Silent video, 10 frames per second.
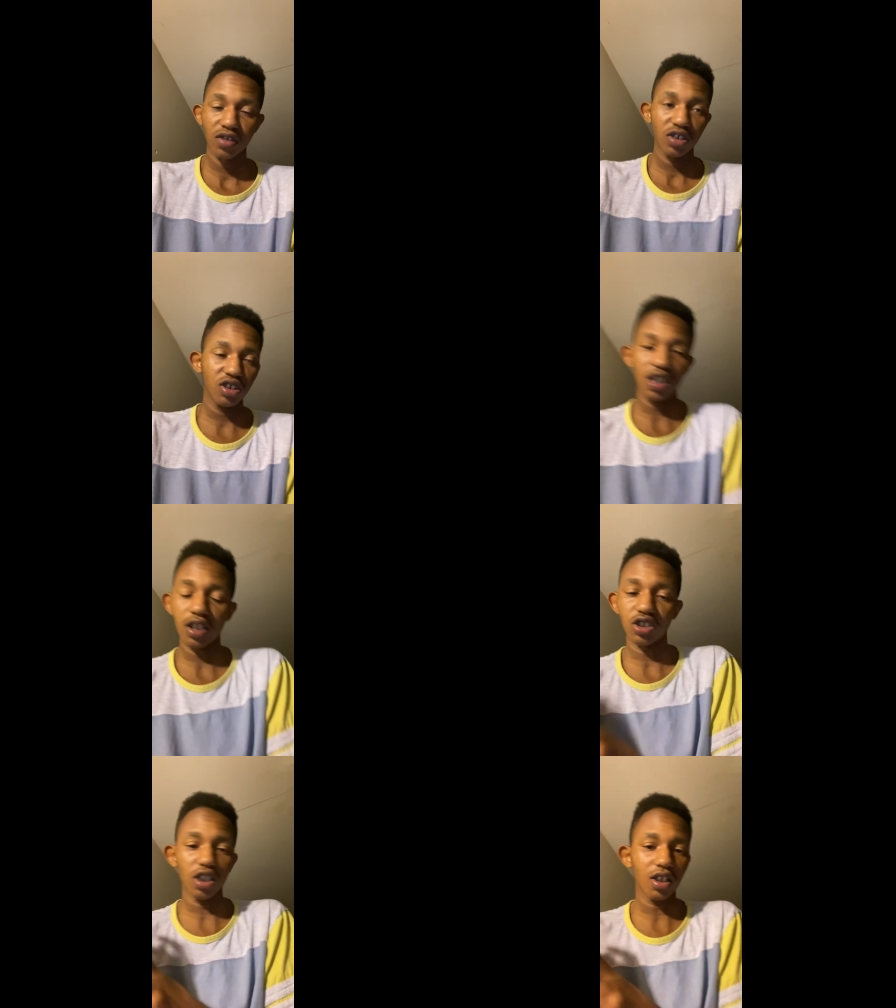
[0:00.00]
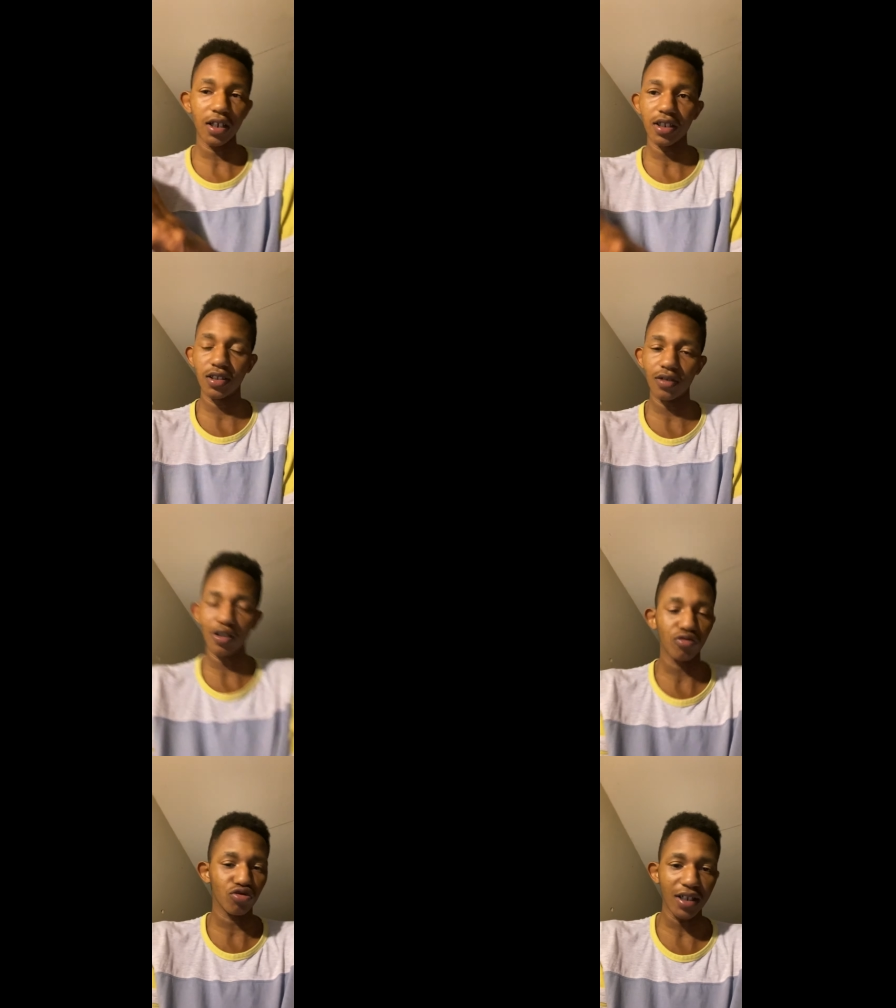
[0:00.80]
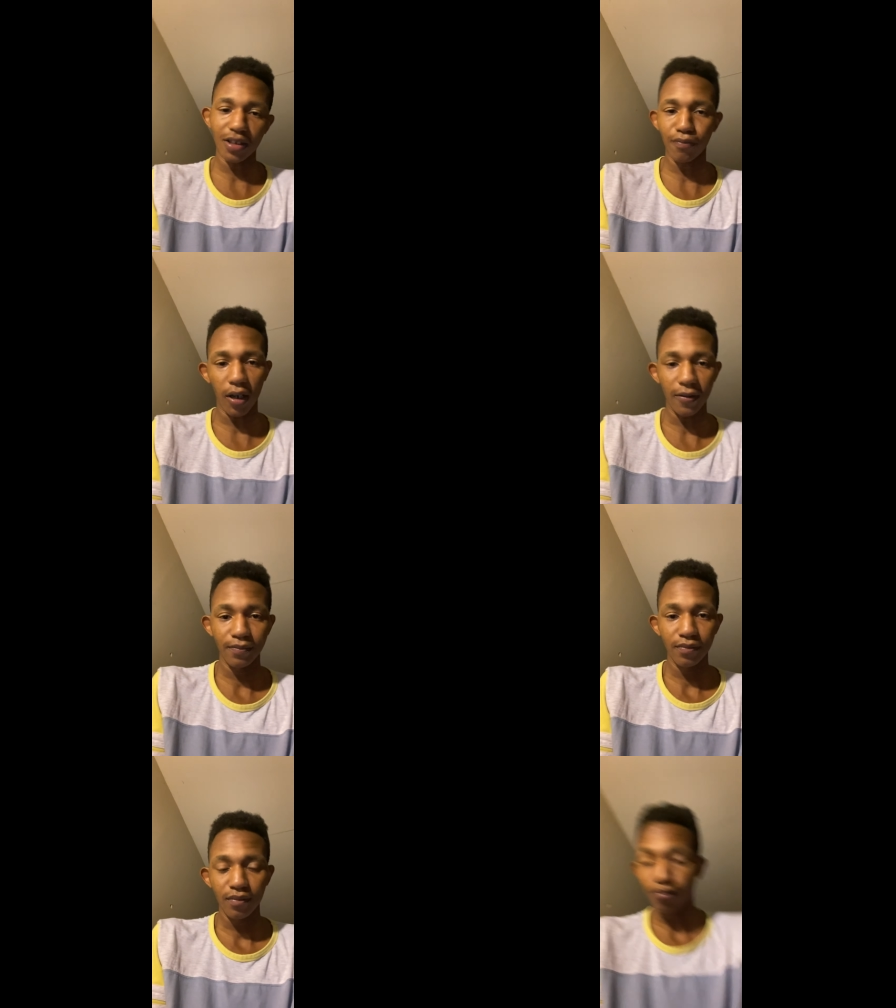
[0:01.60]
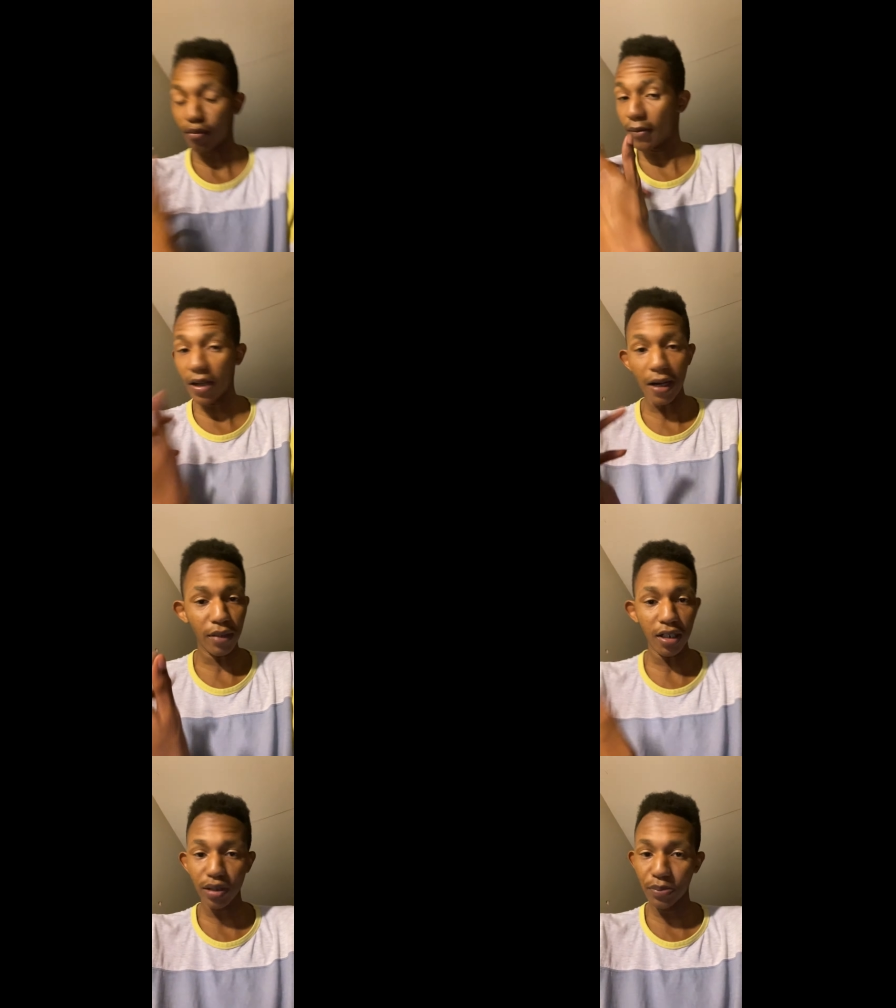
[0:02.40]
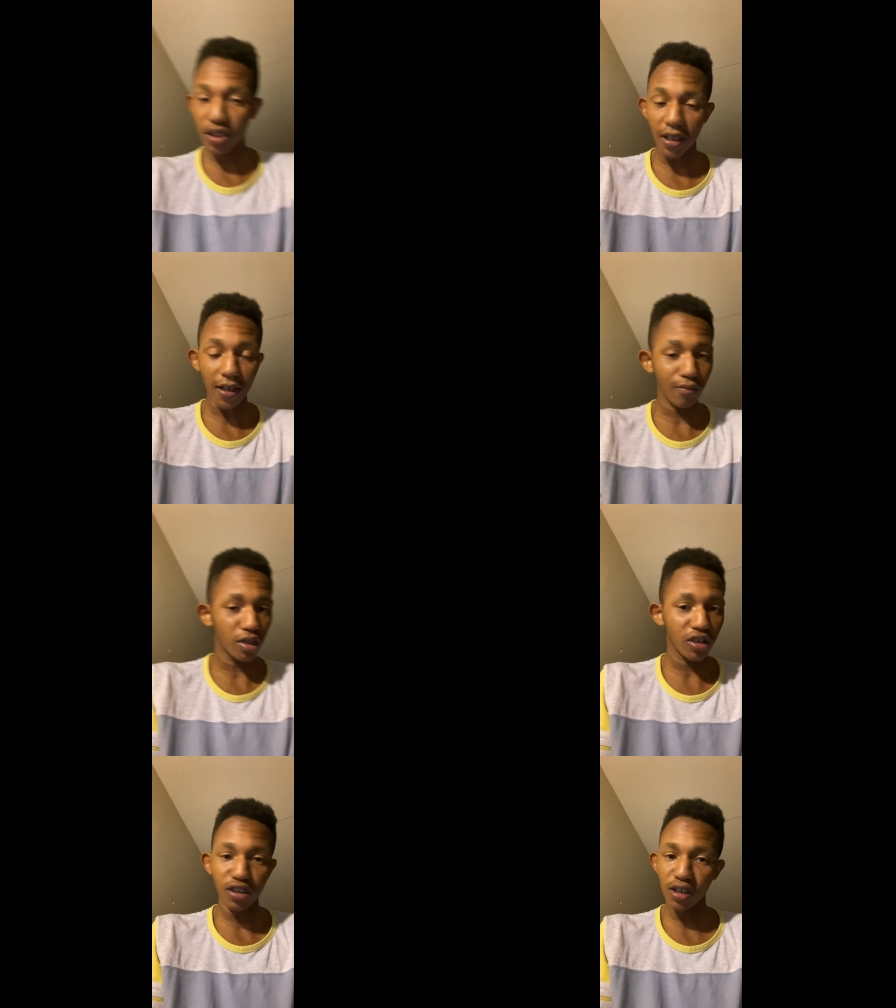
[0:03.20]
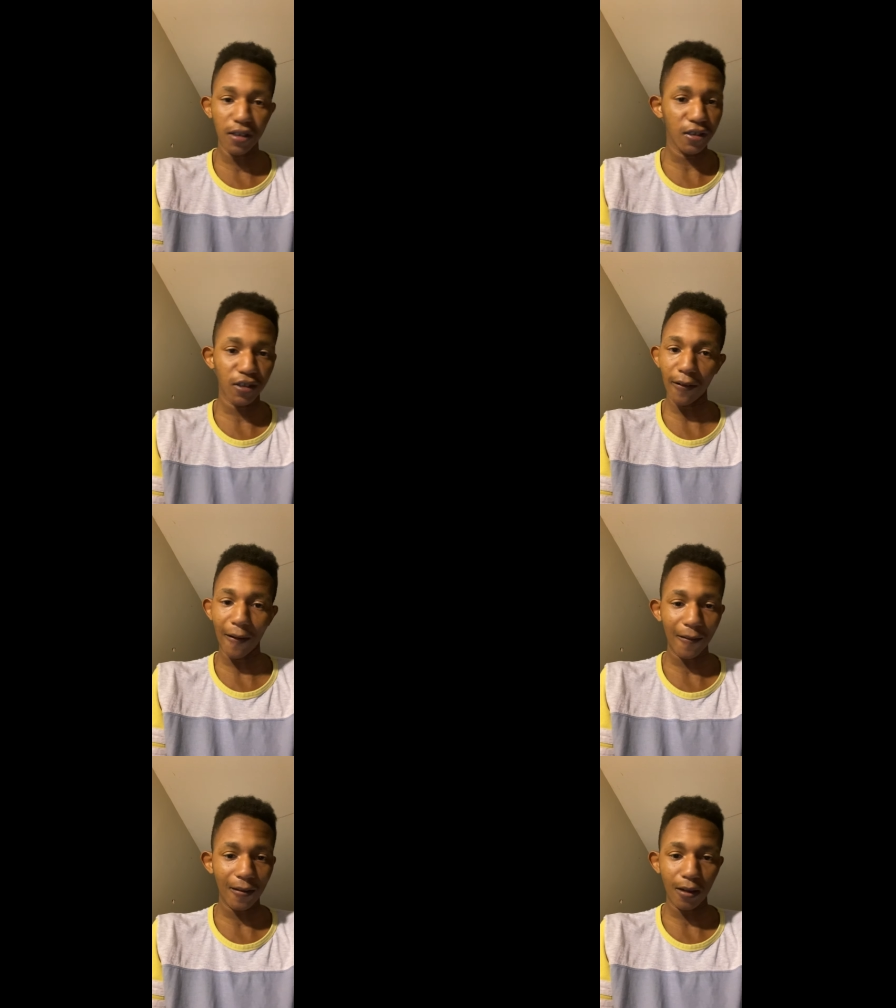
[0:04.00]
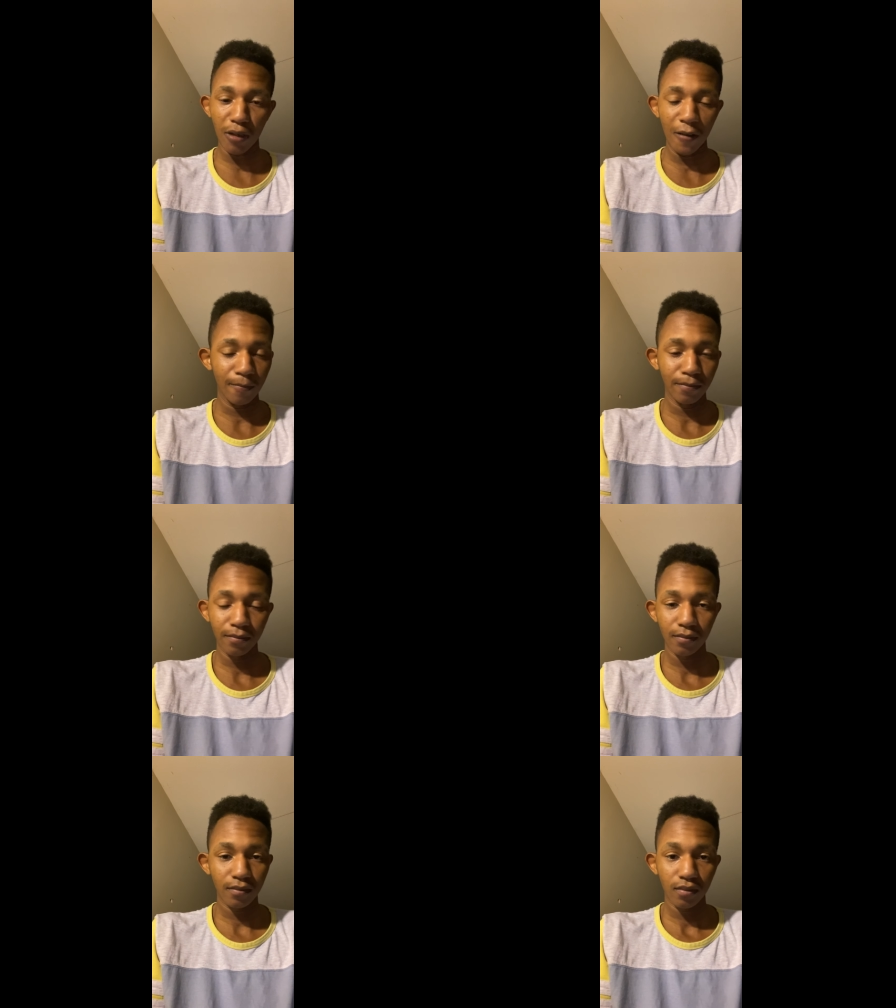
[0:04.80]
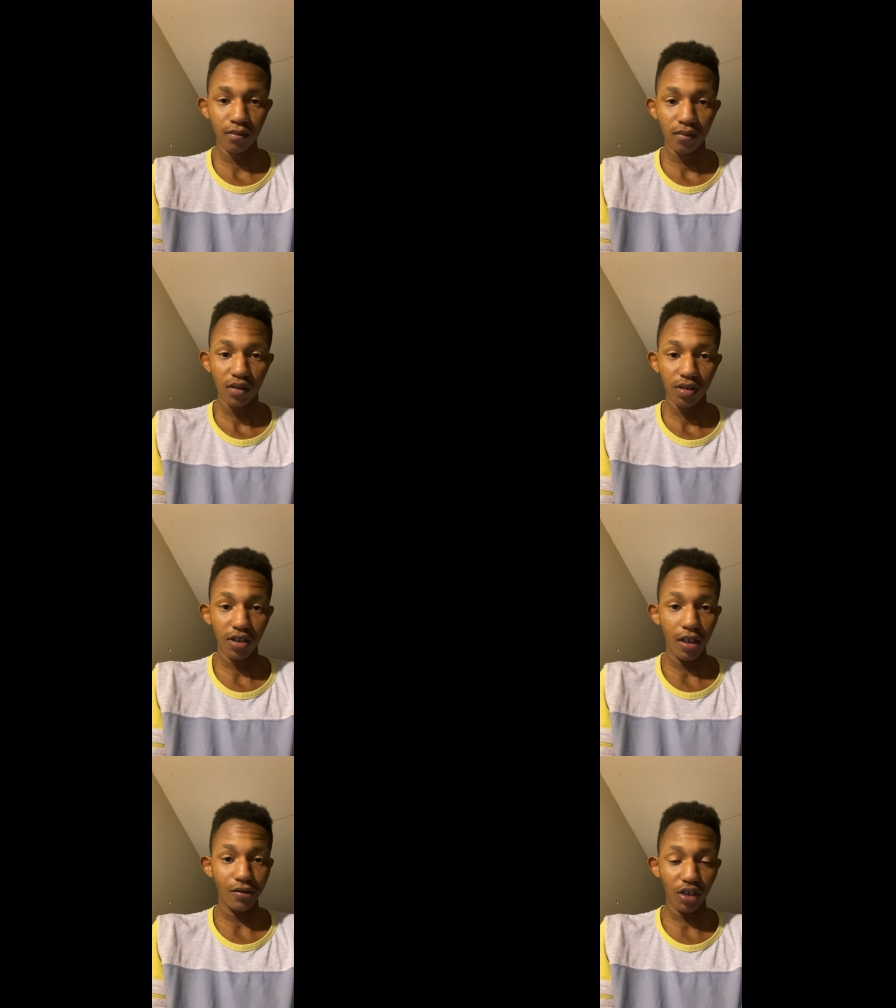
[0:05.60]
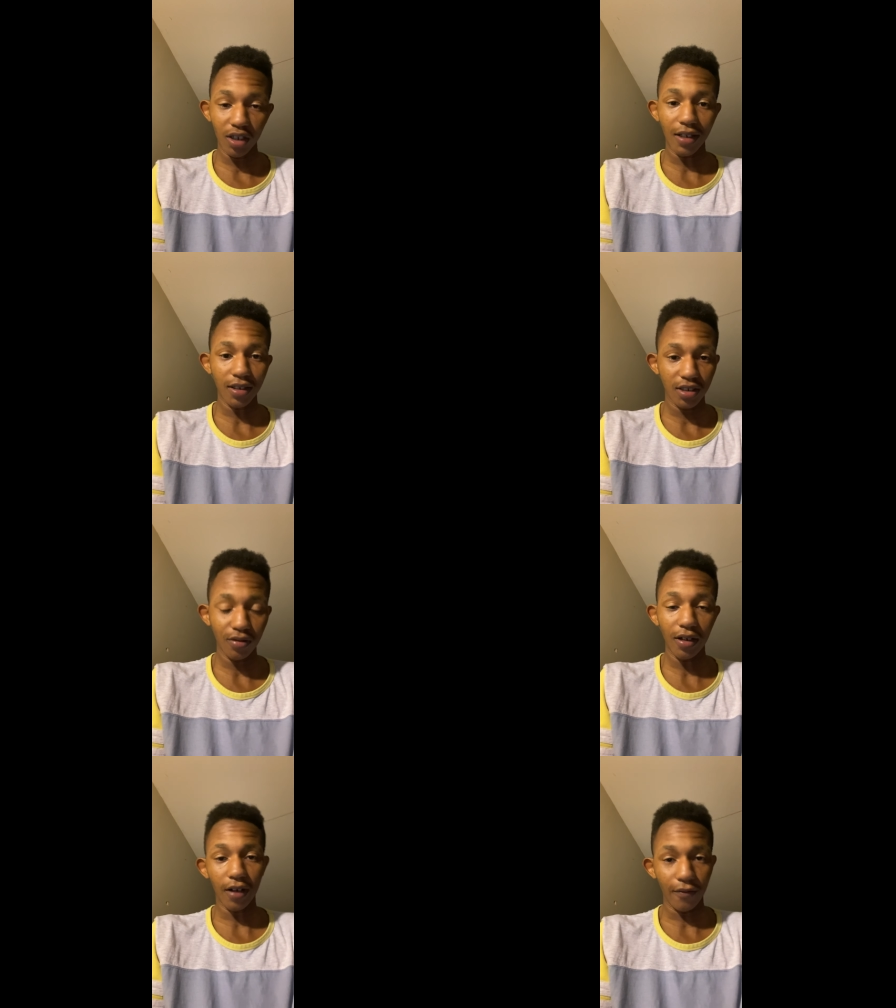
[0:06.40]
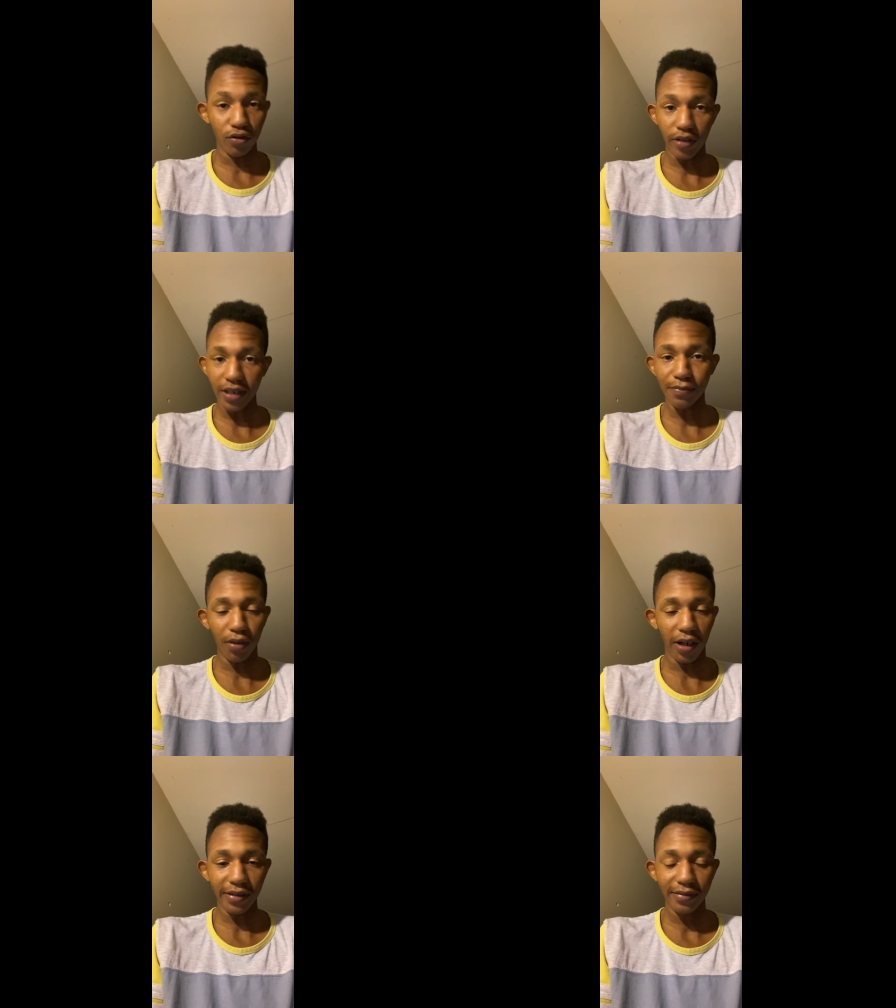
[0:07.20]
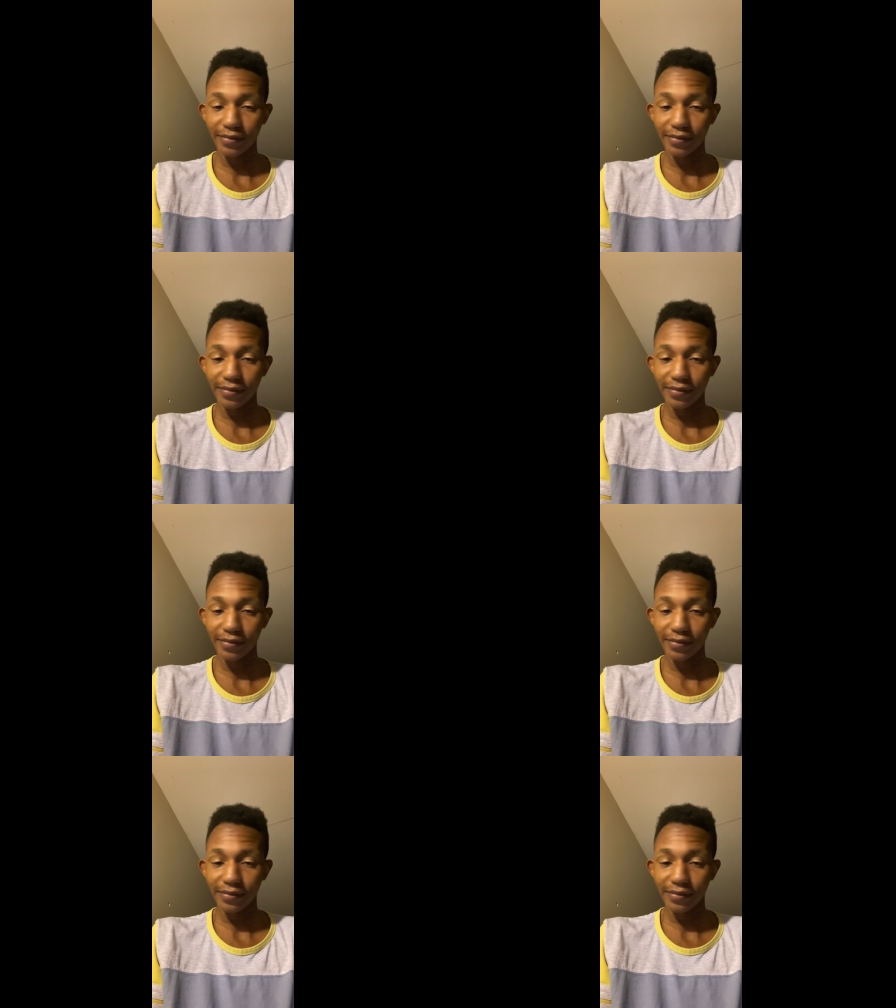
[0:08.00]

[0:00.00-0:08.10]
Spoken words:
She sounded just like the T-Rex from Jurassic Park. Maybe I might be mistaken, but she sounded just like it to me. Sounded just like the T-Rex off of Jurassic Park.